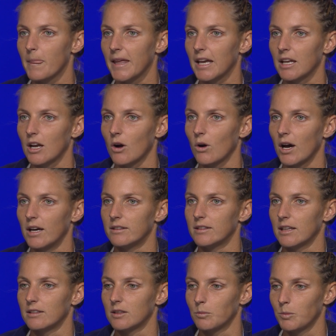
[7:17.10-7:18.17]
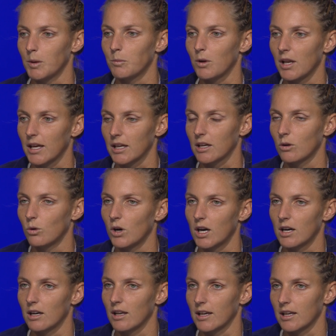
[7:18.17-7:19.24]
you know, and then the people like who
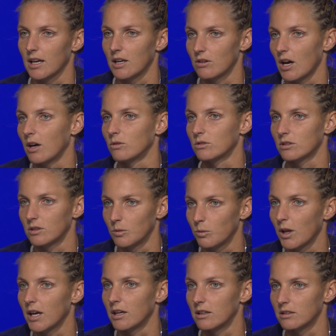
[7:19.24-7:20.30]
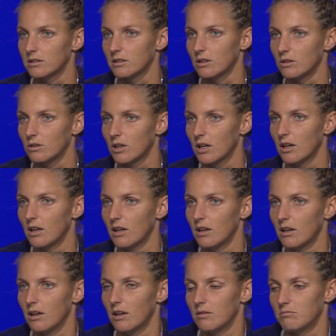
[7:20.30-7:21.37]
are like around the player. So,
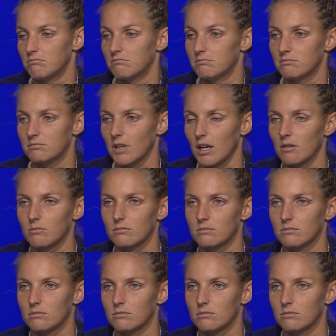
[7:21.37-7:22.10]
yeah.